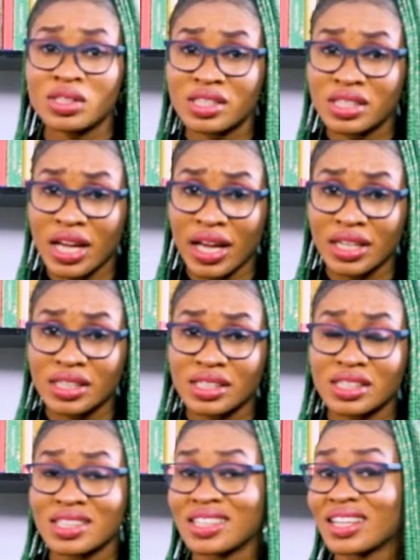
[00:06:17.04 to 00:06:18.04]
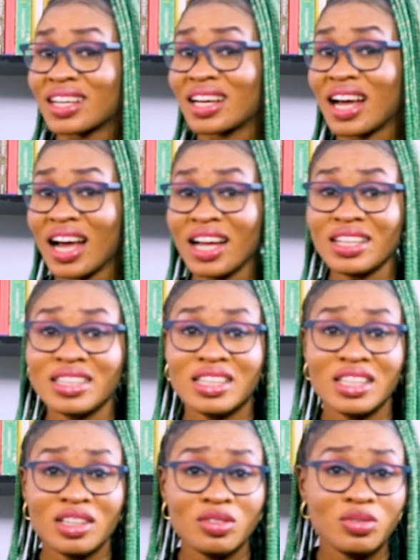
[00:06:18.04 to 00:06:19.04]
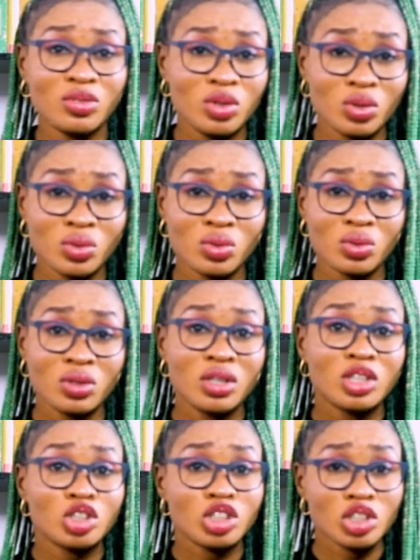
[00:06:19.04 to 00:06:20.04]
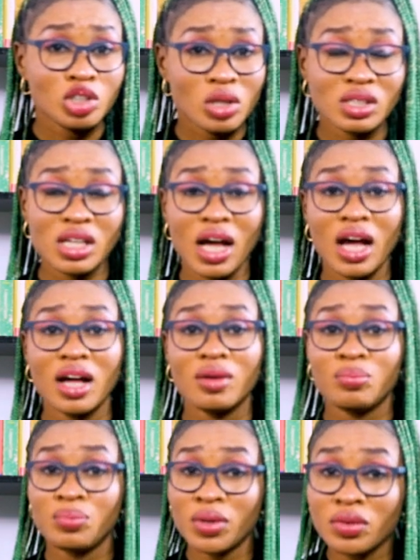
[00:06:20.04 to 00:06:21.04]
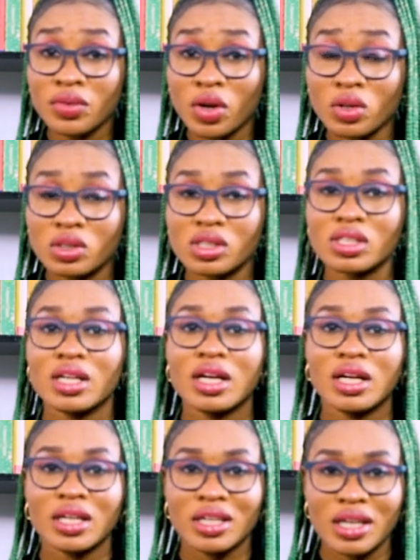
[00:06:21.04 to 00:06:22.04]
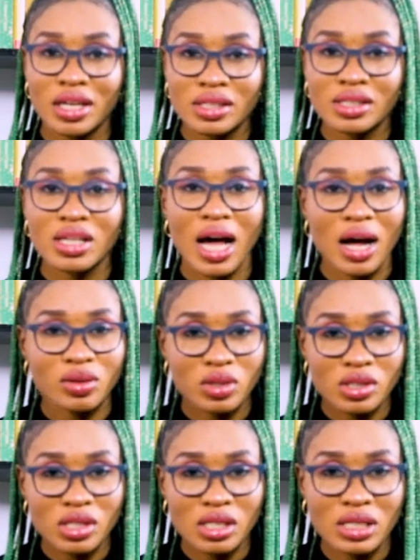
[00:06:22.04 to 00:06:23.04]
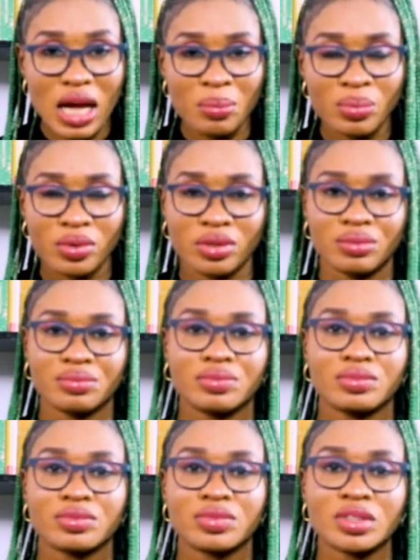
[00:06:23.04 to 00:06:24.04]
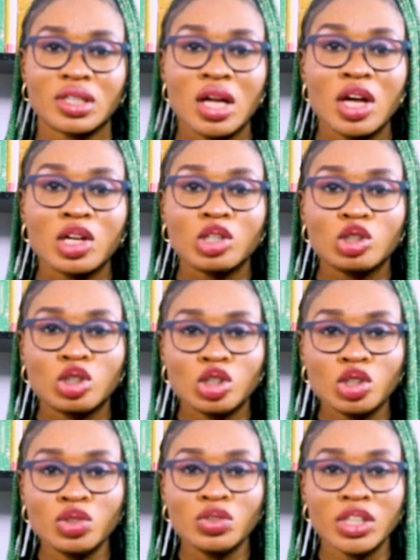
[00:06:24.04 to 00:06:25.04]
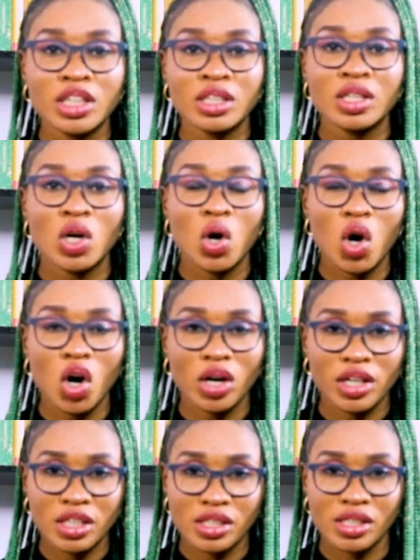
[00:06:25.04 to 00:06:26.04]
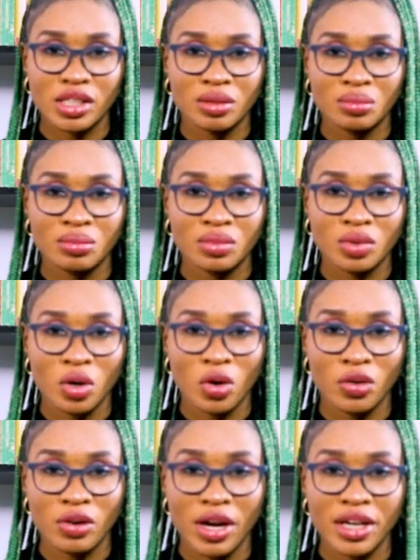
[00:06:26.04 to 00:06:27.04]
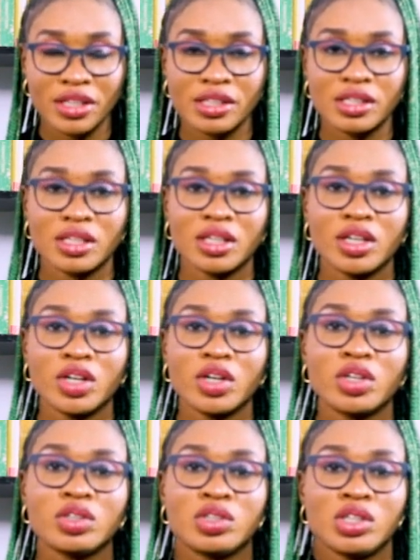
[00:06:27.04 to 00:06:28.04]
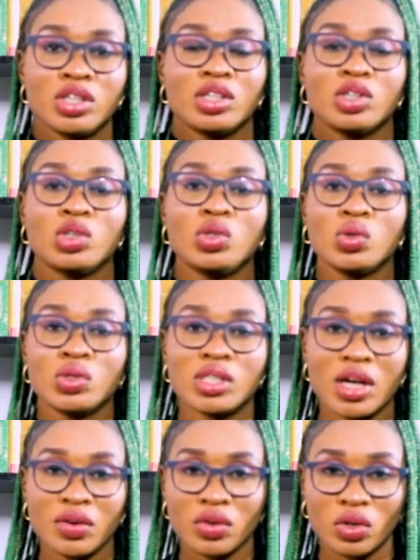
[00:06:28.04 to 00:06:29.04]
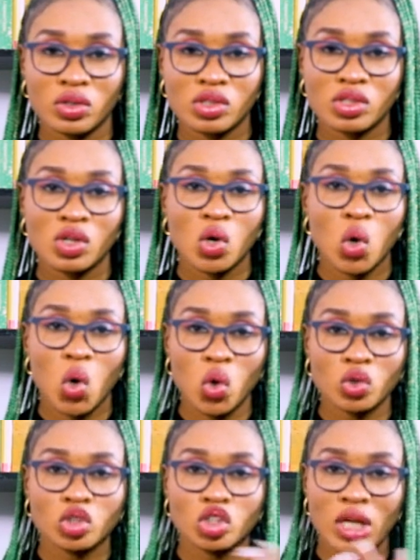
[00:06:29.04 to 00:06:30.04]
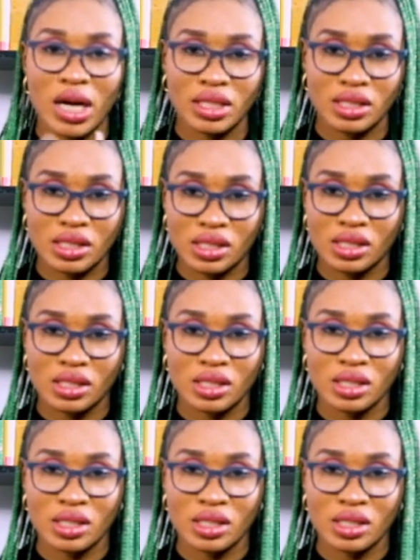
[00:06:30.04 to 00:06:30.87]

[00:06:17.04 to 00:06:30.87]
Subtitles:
sex can give you shorter periods. Yes, how does this happen? During orgasm, all right, the uterus contracts,